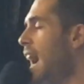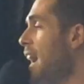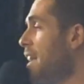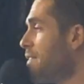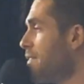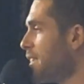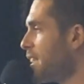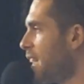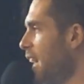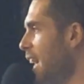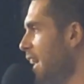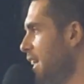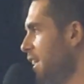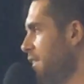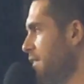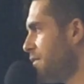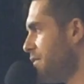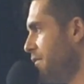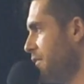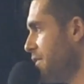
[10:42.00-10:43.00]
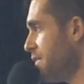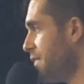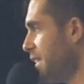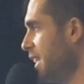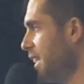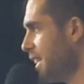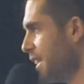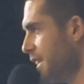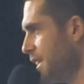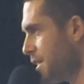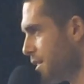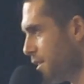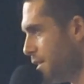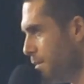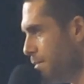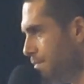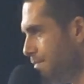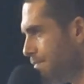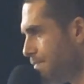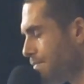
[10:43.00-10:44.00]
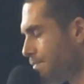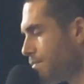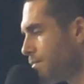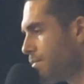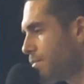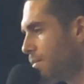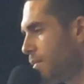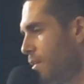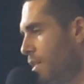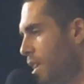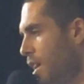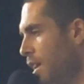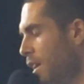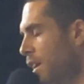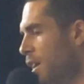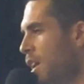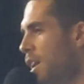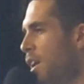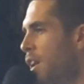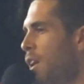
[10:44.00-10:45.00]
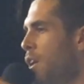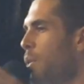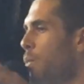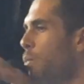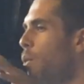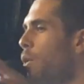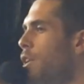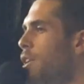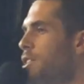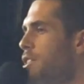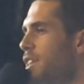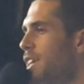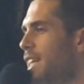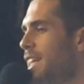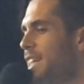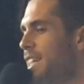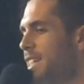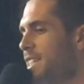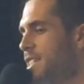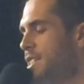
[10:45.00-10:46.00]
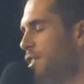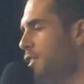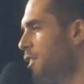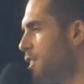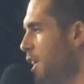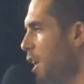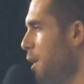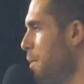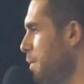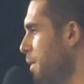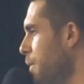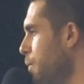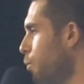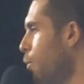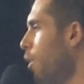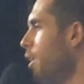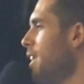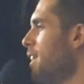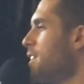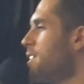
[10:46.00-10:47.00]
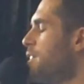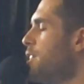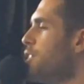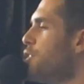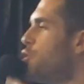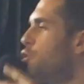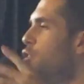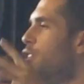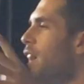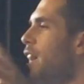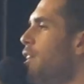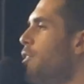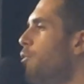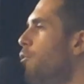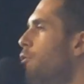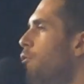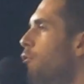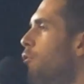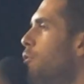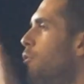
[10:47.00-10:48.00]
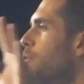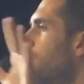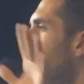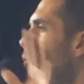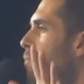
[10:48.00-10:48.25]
advocate for veganism. You tell me, what is the general